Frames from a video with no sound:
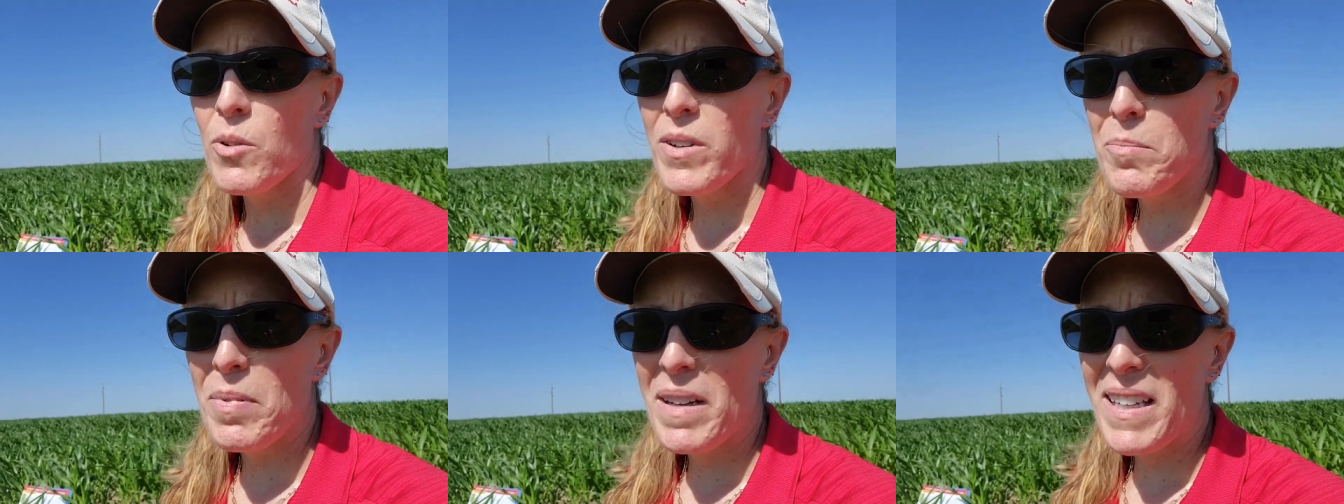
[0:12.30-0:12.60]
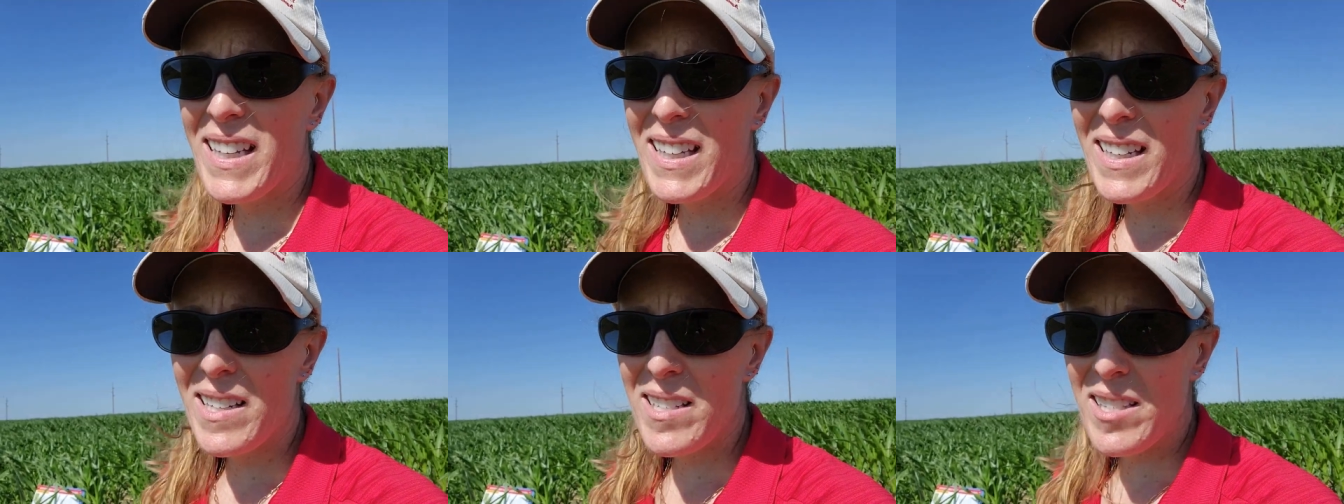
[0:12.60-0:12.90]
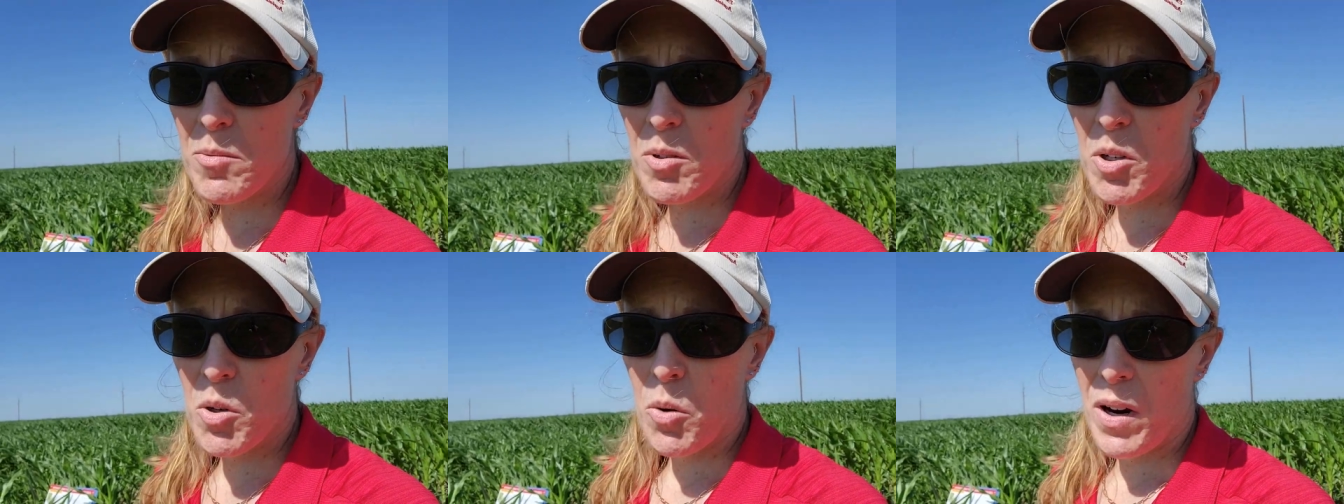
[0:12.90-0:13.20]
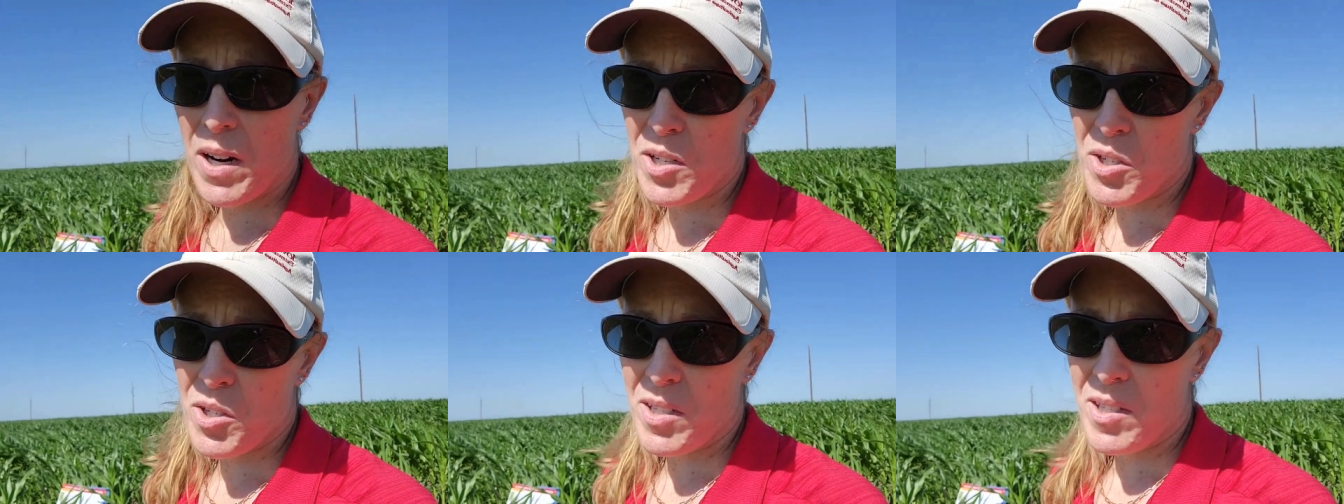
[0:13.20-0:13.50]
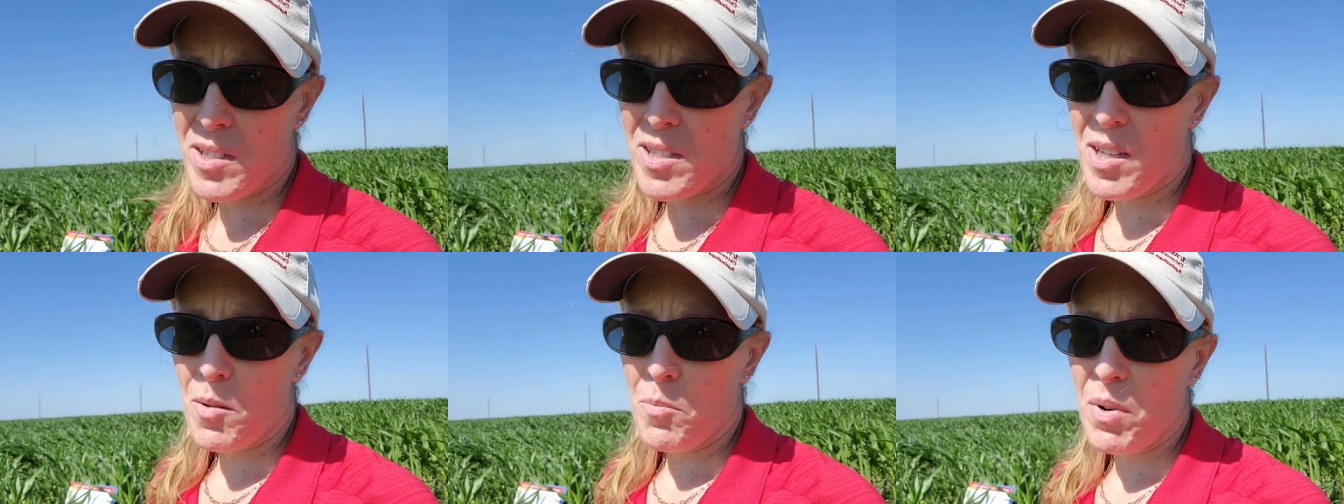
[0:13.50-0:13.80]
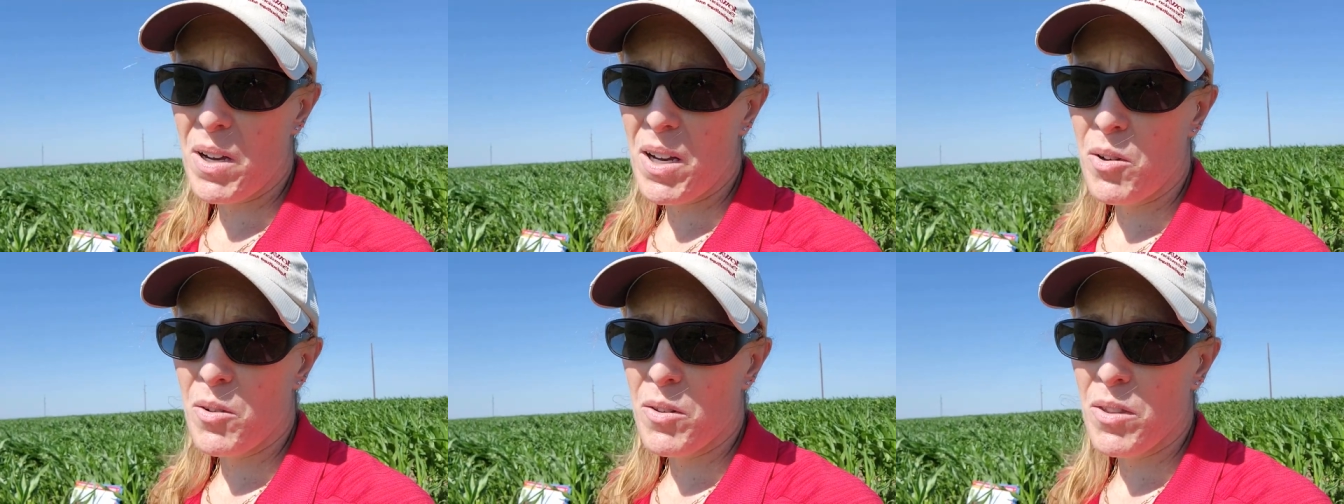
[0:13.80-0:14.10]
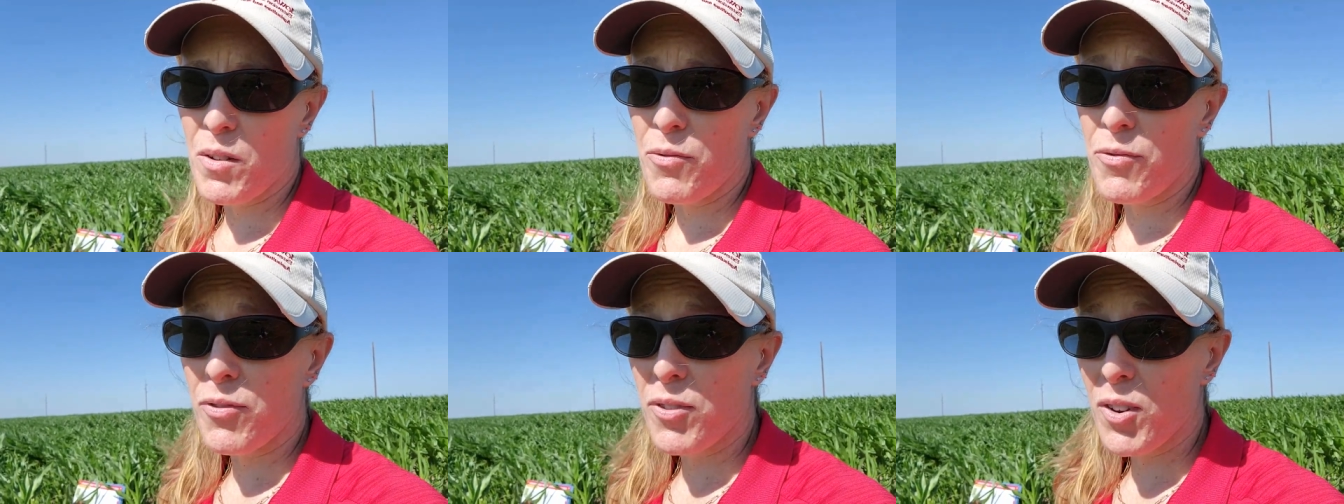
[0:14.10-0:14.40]
We've been getting some questions about
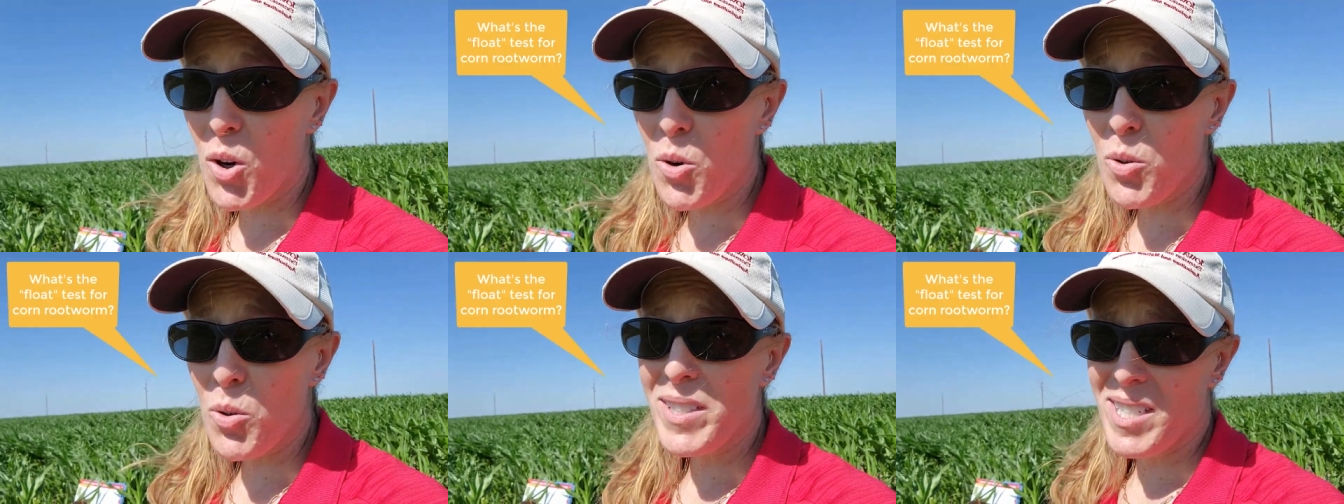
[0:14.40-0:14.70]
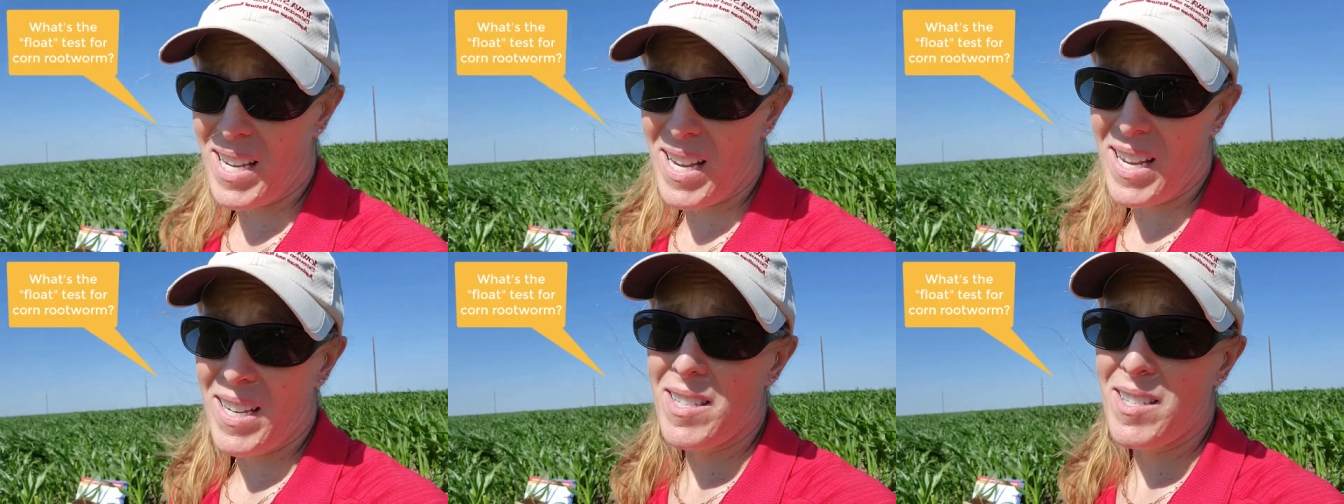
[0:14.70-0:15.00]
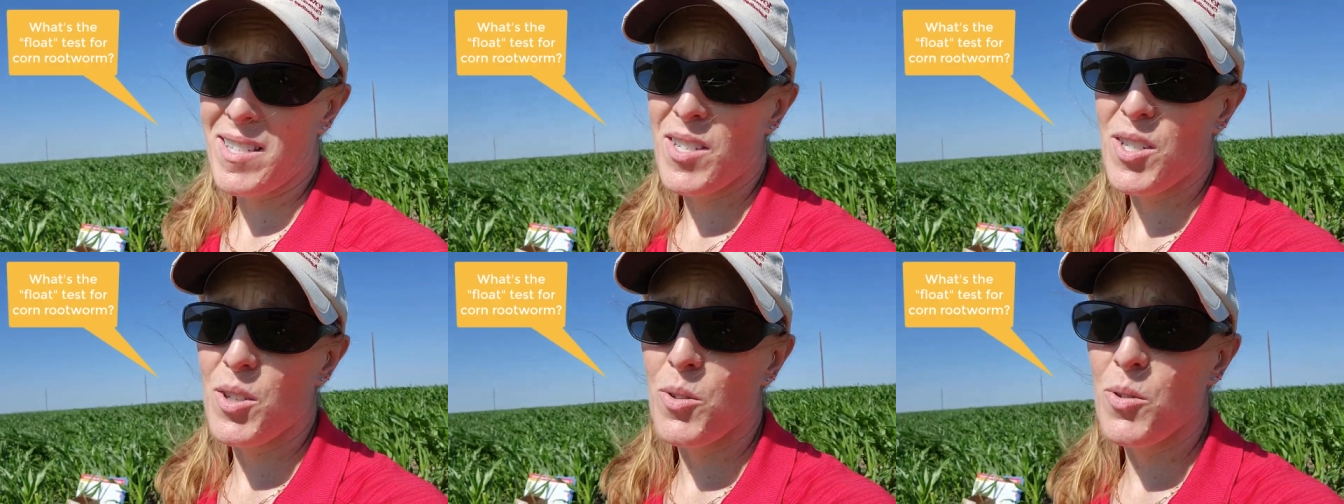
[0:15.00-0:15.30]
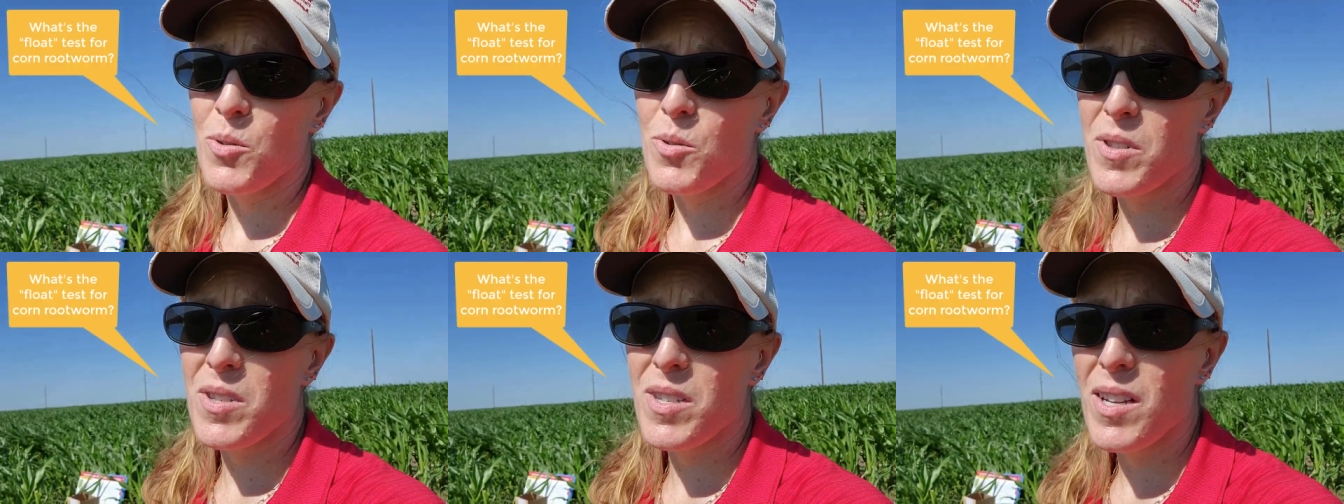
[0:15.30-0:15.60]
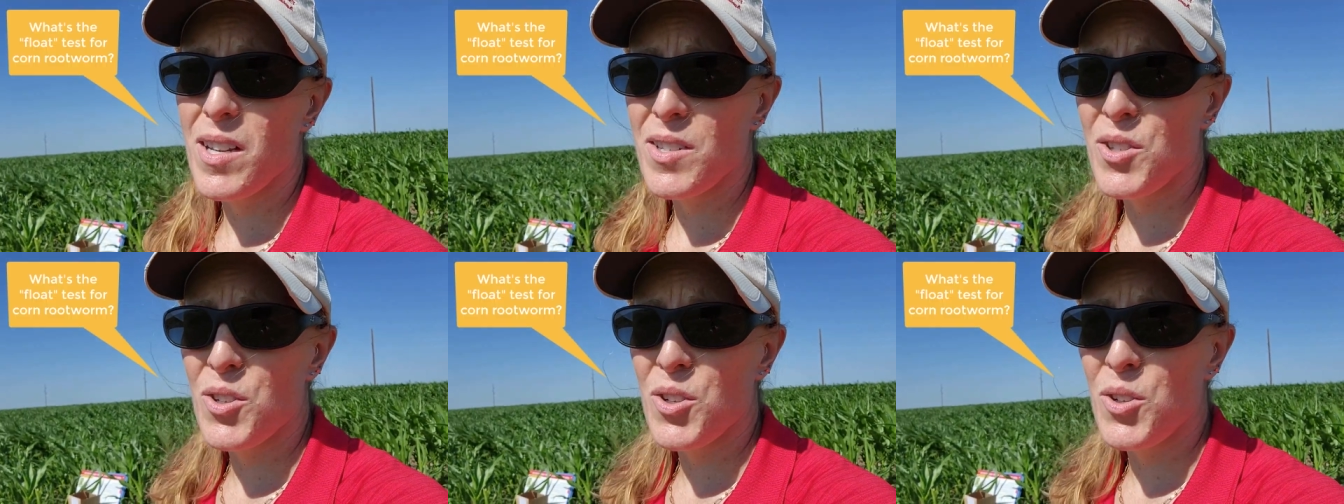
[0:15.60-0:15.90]
the float test used